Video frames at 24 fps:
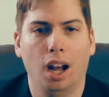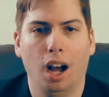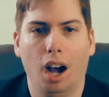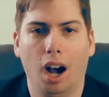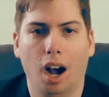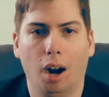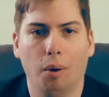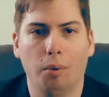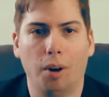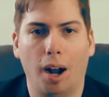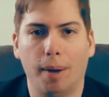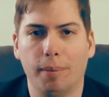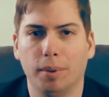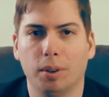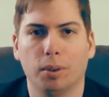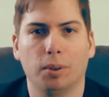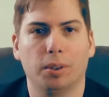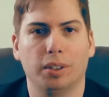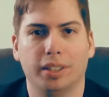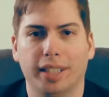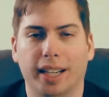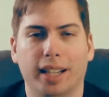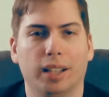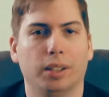Robin
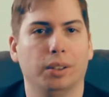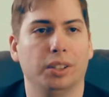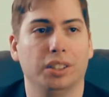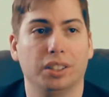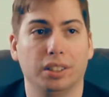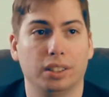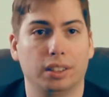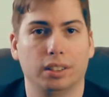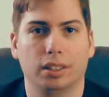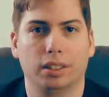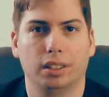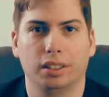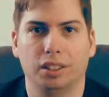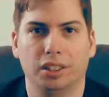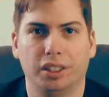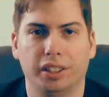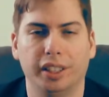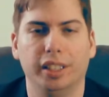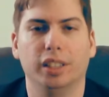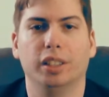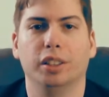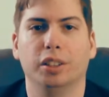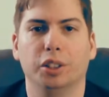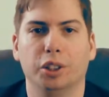Lord Taylor is
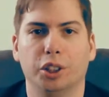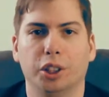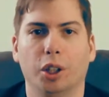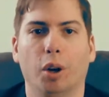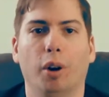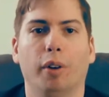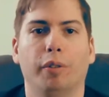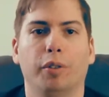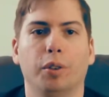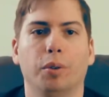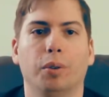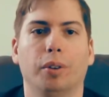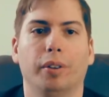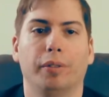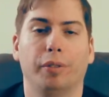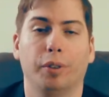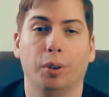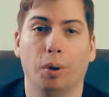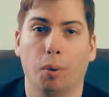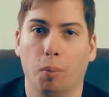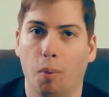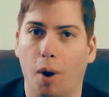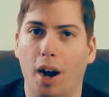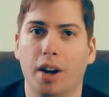stealing the show. If
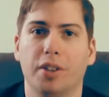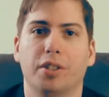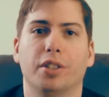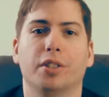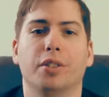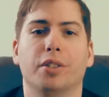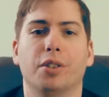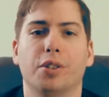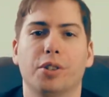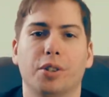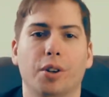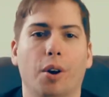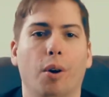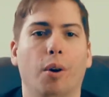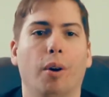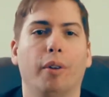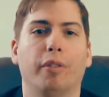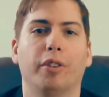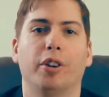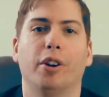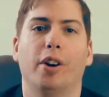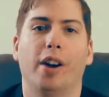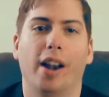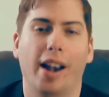you were watching the show,
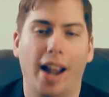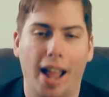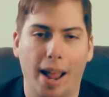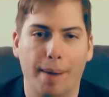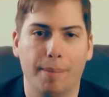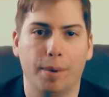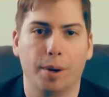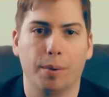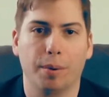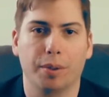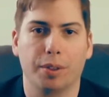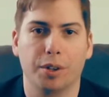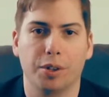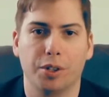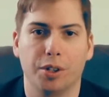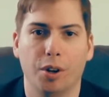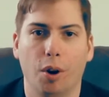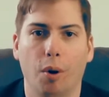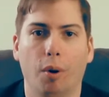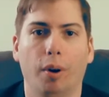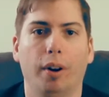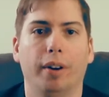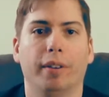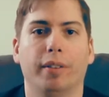if you're enamored with the
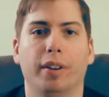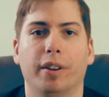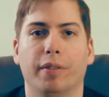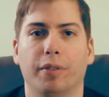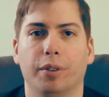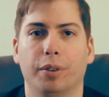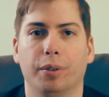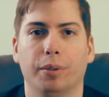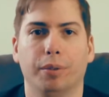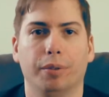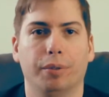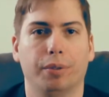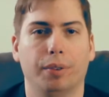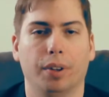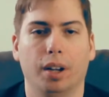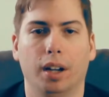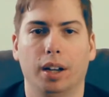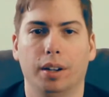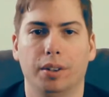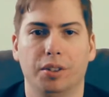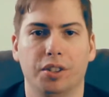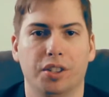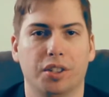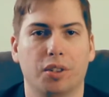show, or even if you've
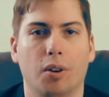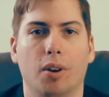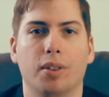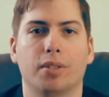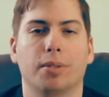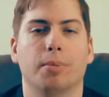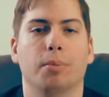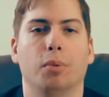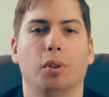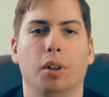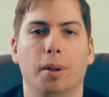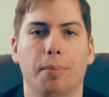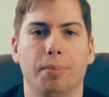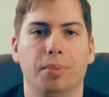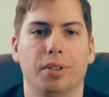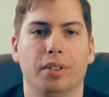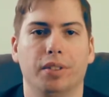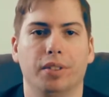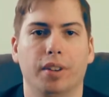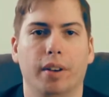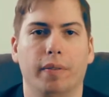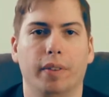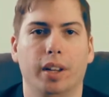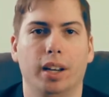just caught some
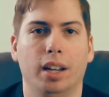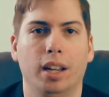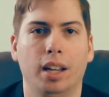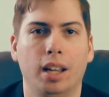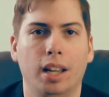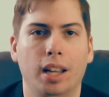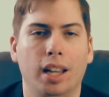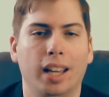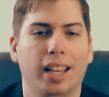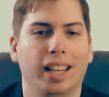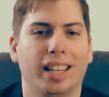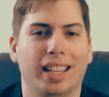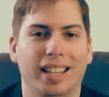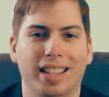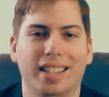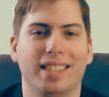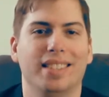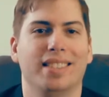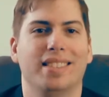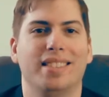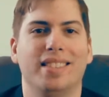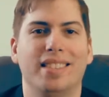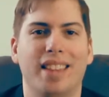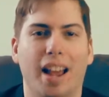glimpses of it, he
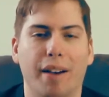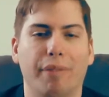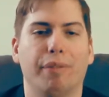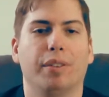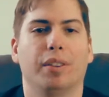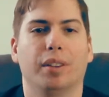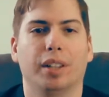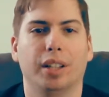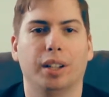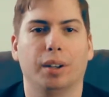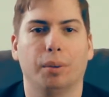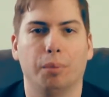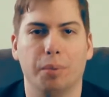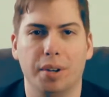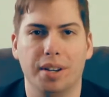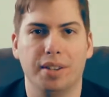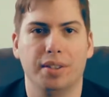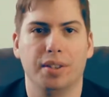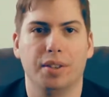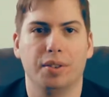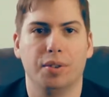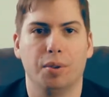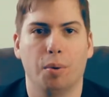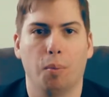is definitely a
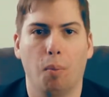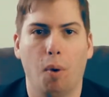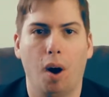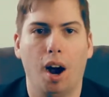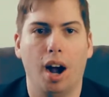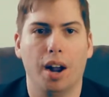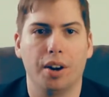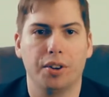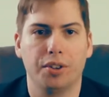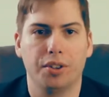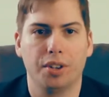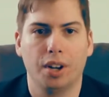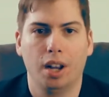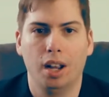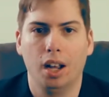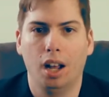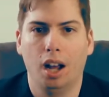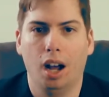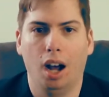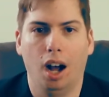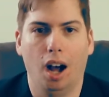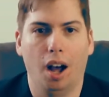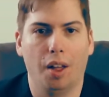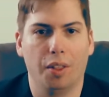reason to watch.
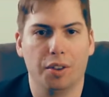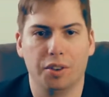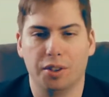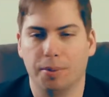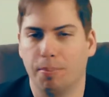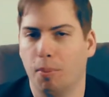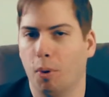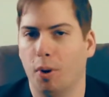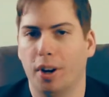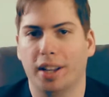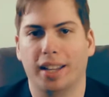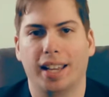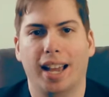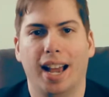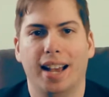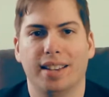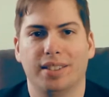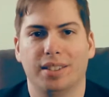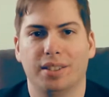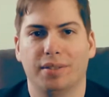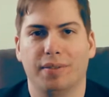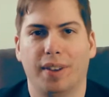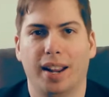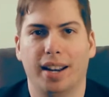The supporting
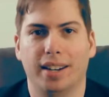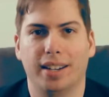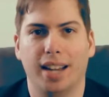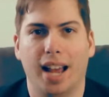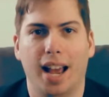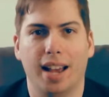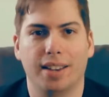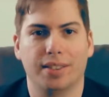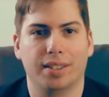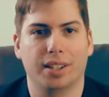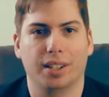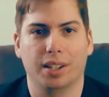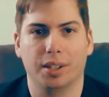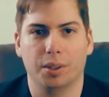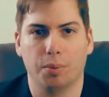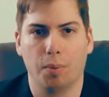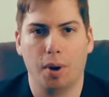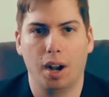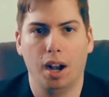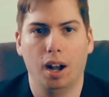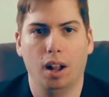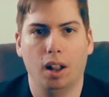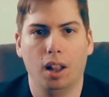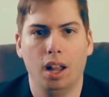cast is fantastic as
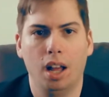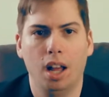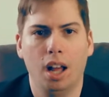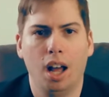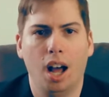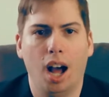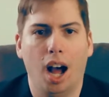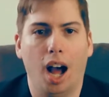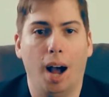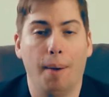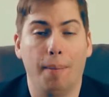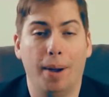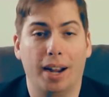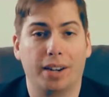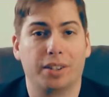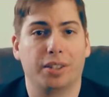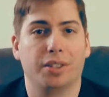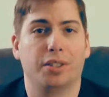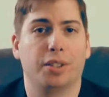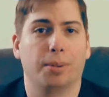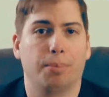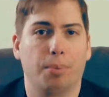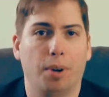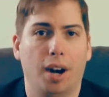well. I'm
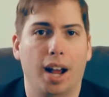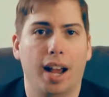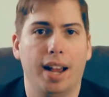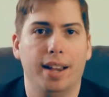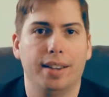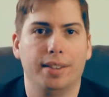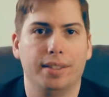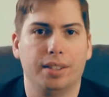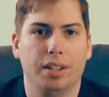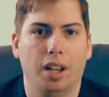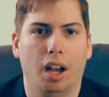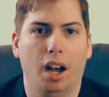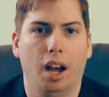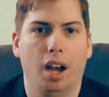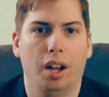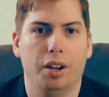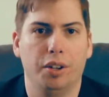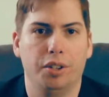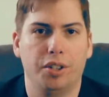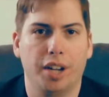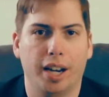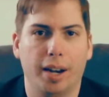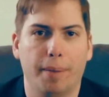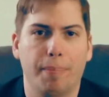actually surprised
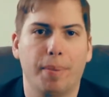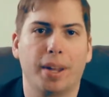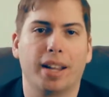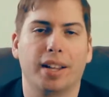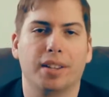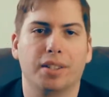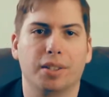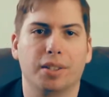Jada Pinkett